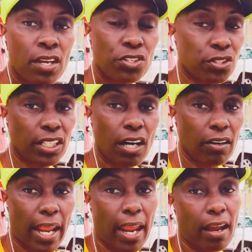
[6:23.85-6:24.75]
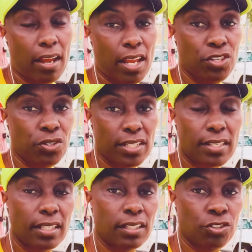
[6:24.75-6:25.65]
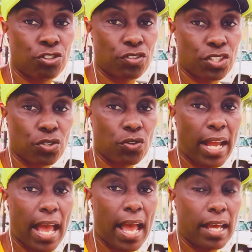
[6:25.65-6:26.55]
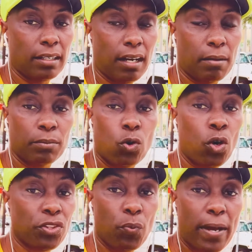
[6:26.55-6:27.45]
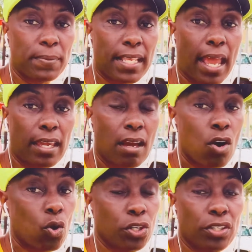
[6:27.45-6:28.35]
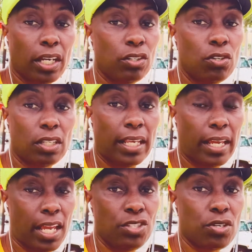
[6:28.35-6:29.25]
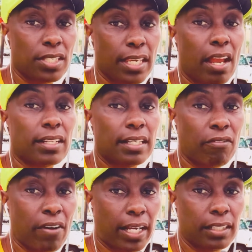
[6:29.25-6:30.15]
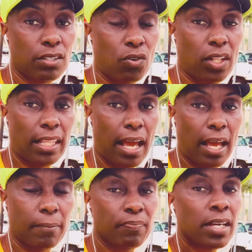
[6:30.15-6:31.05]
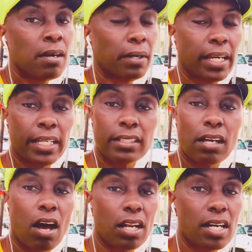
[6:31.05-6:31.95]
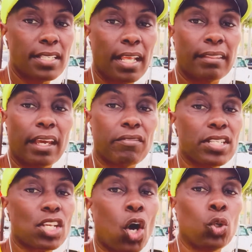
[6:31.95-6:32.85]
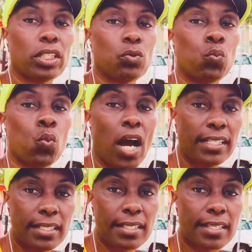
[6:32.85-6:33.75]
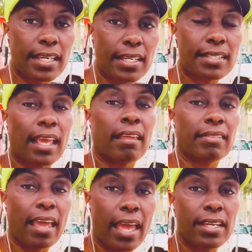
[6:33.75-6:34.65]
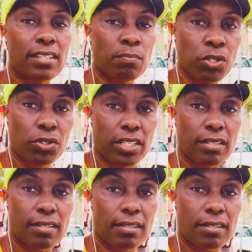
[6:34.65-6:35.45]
You can go there and you can see the nutritional guide on the website, or you can Google it and you'll see it directly online. But he taught us that there is only one disease, and that is mucus.